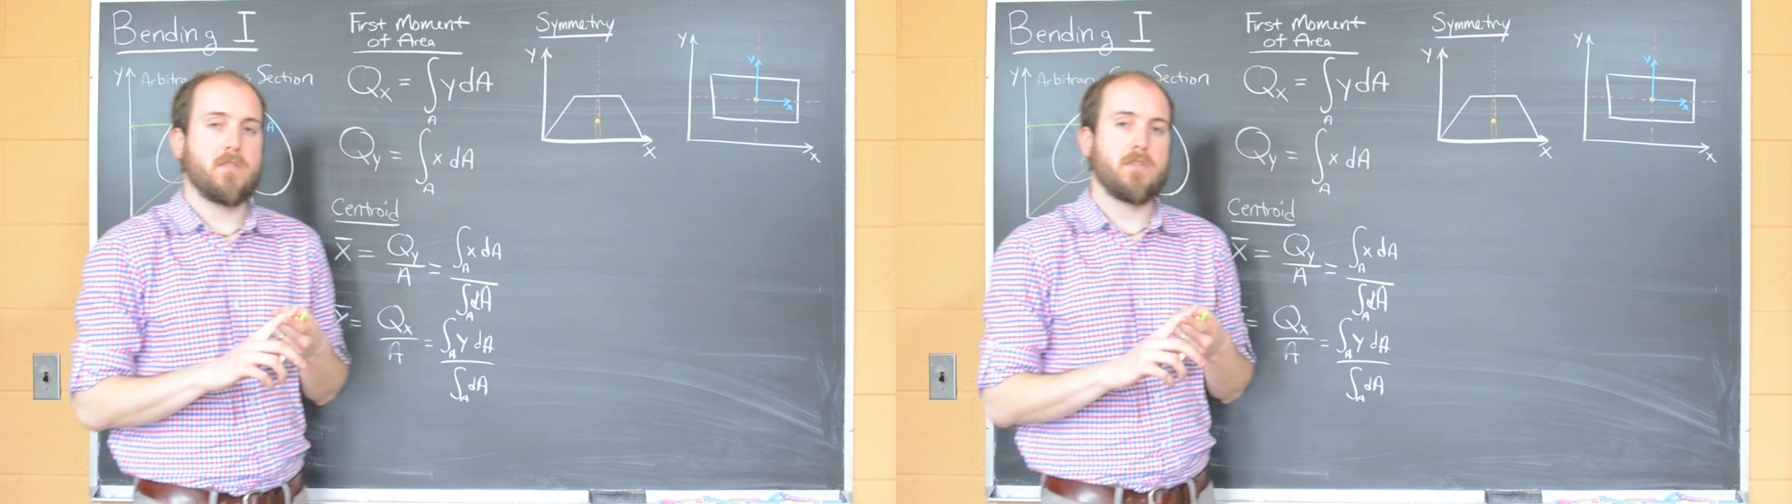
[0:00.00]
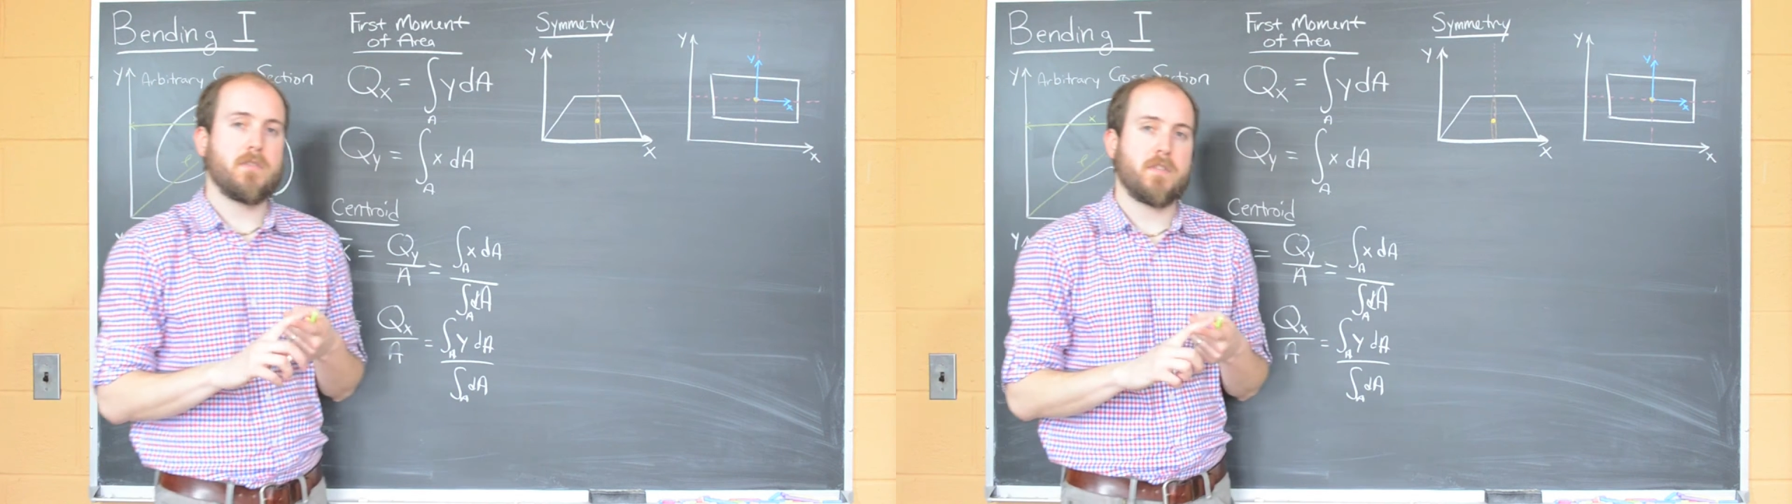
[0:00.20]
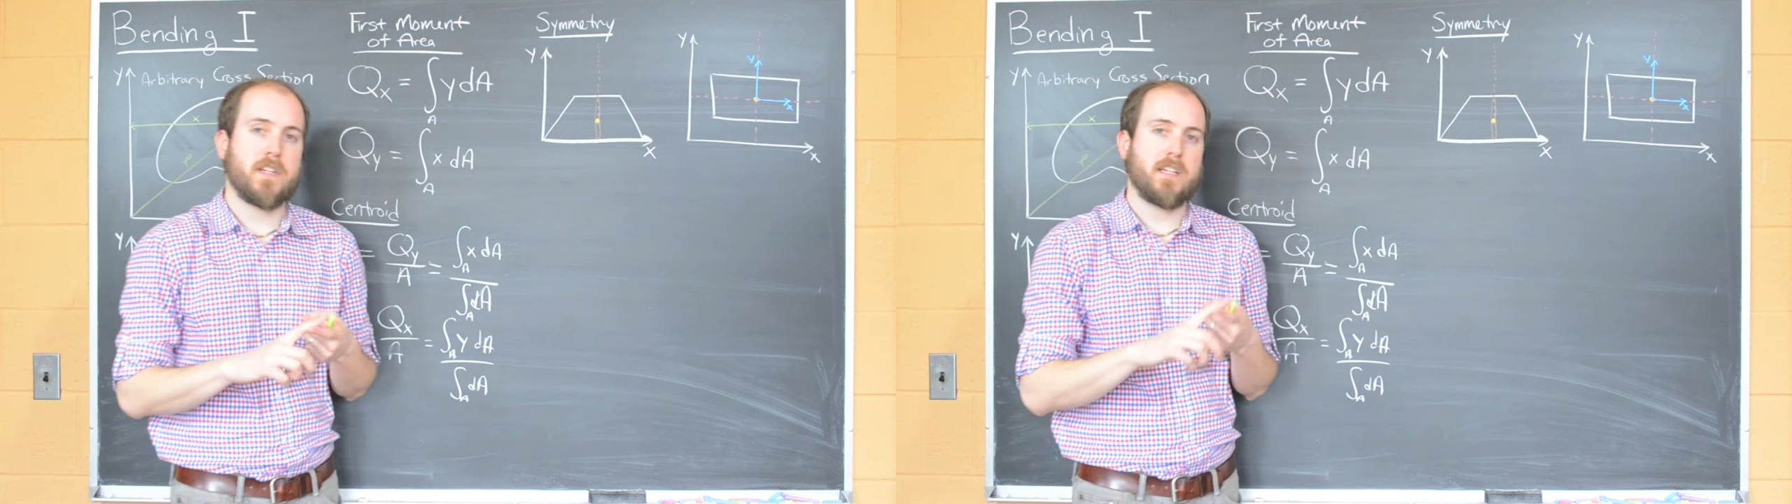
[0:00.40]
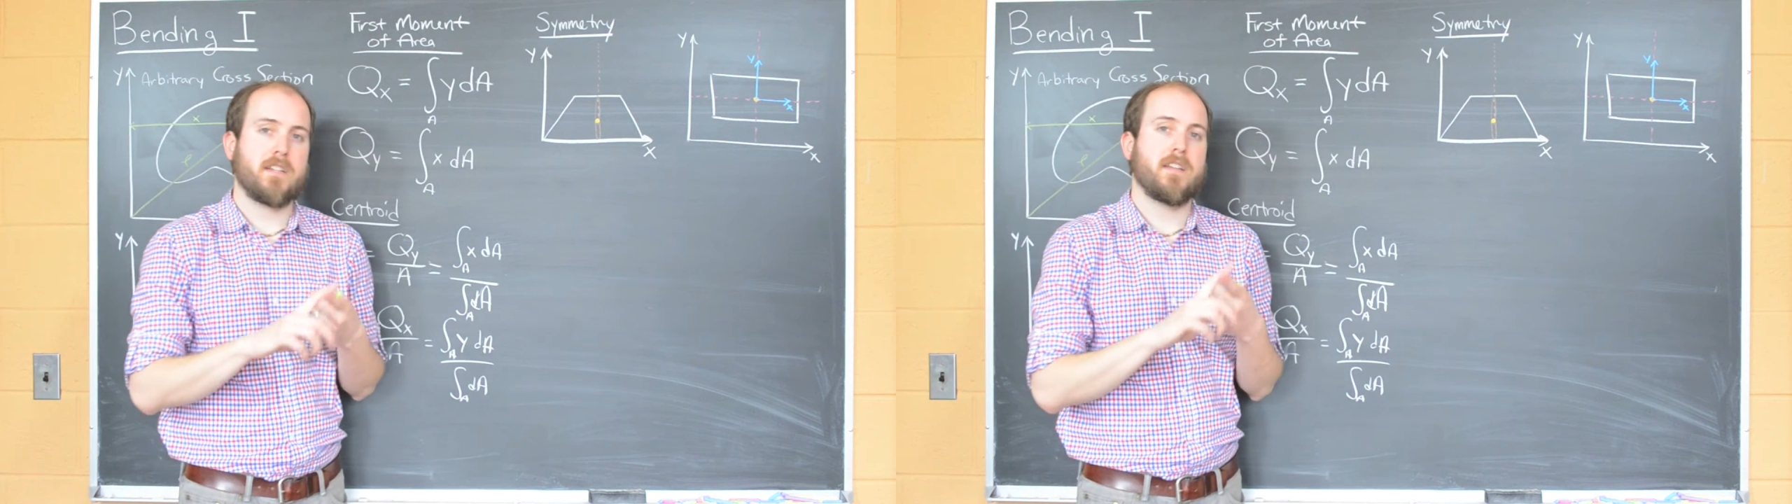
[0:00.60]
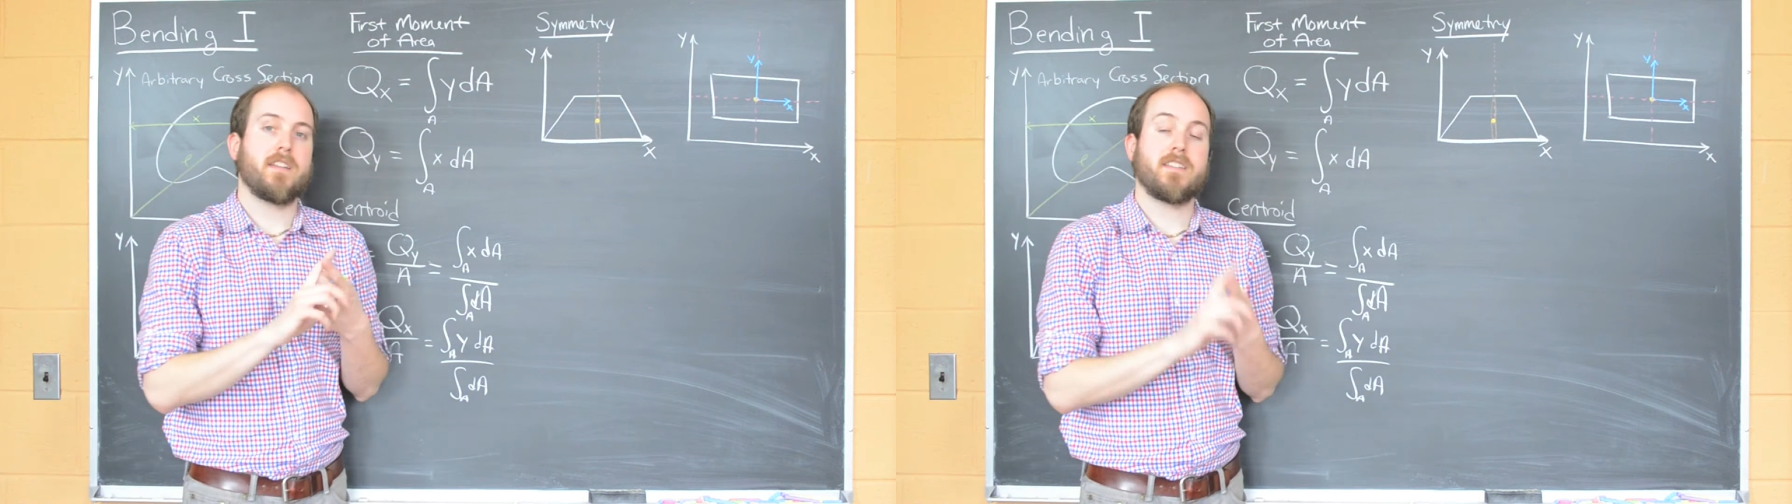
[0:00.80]
useful for
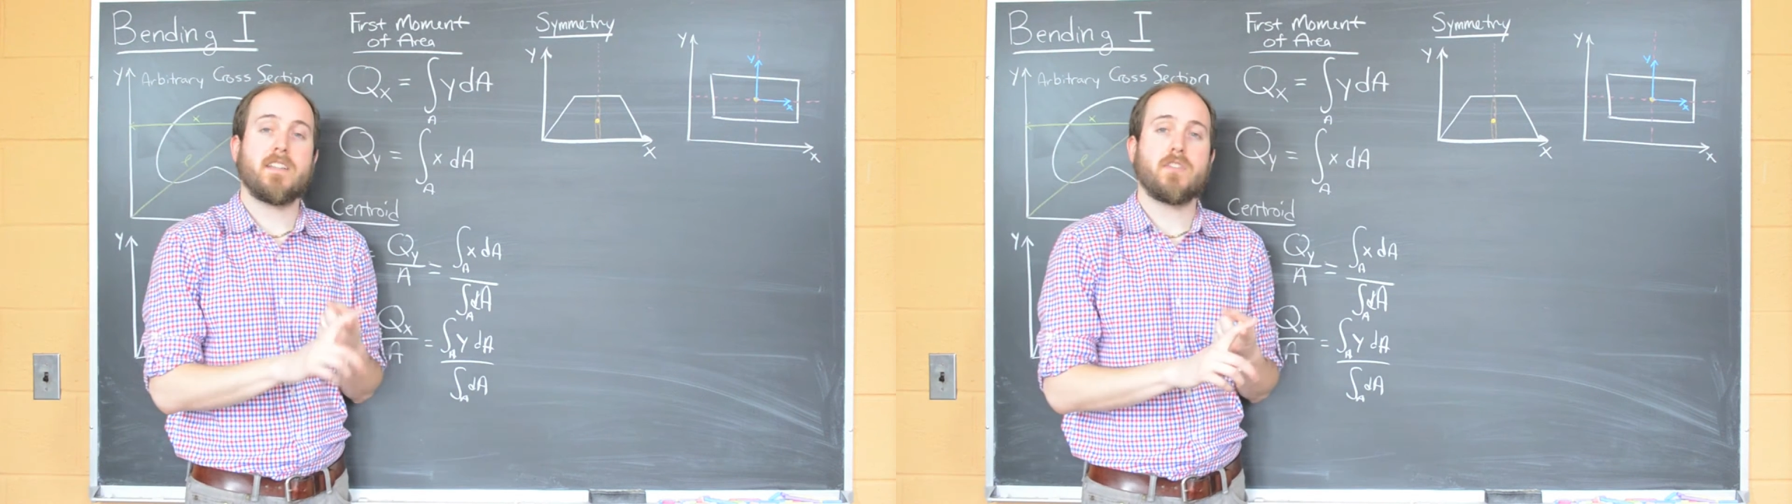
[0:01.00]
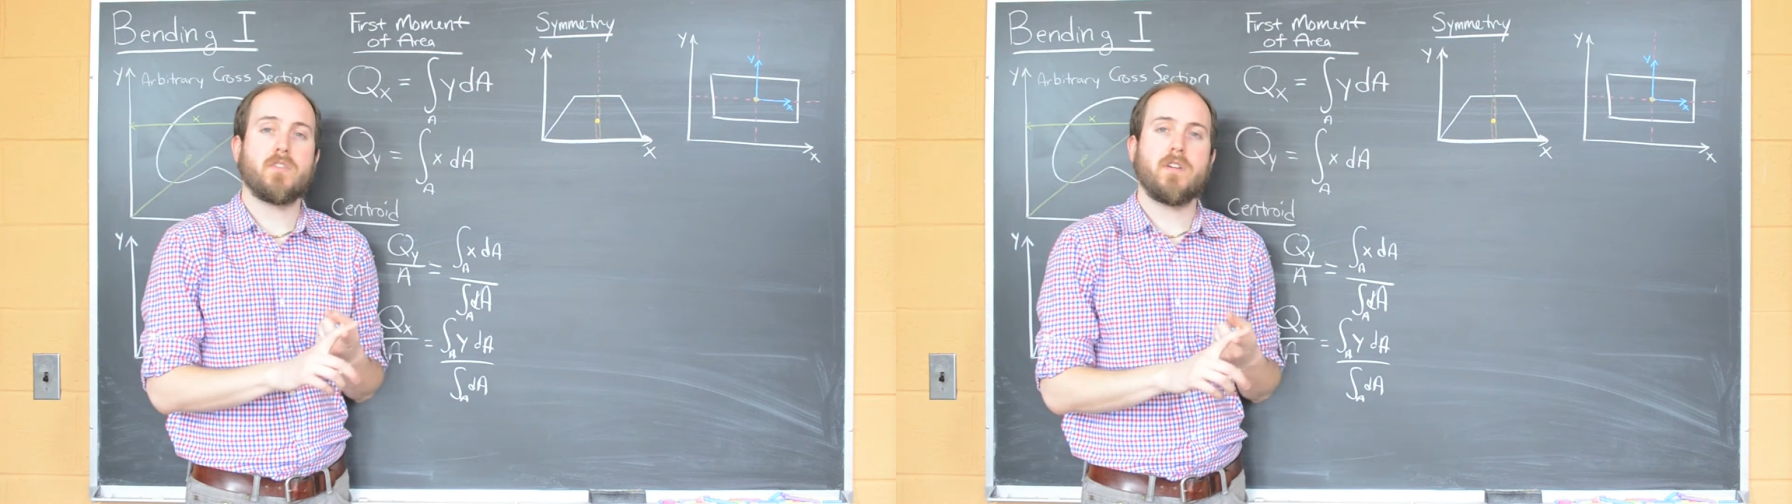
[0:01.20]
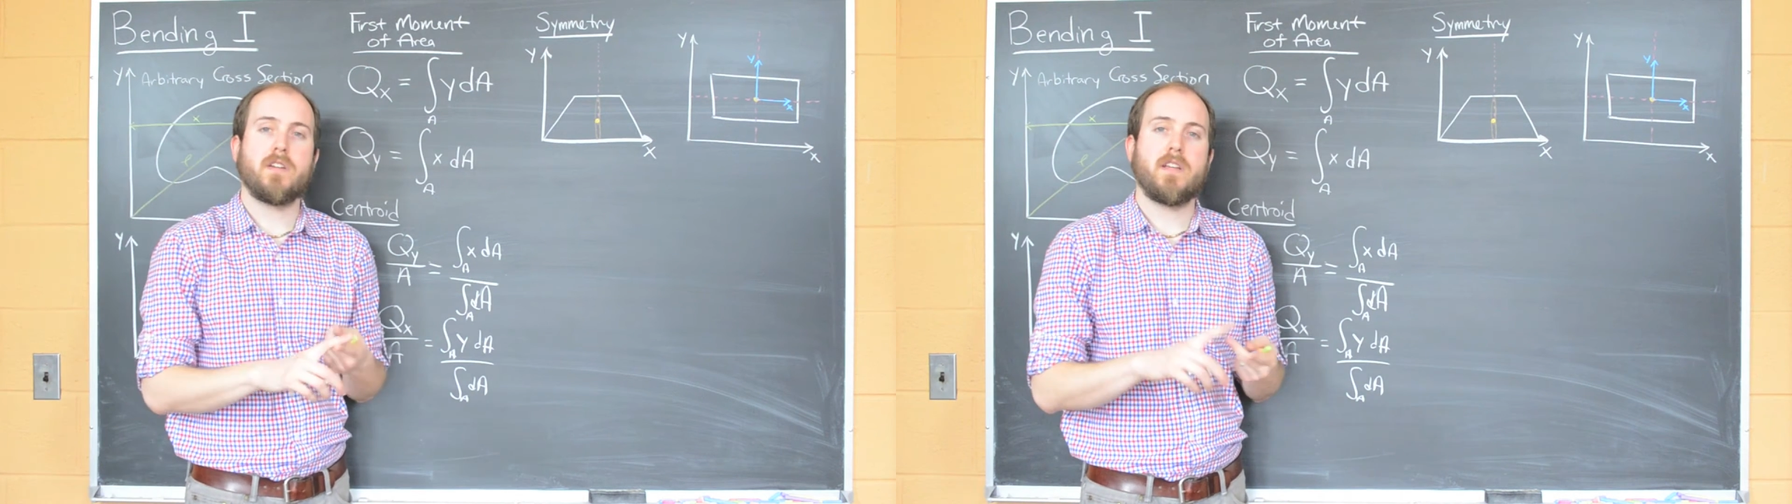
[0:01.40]
calculating the centroid,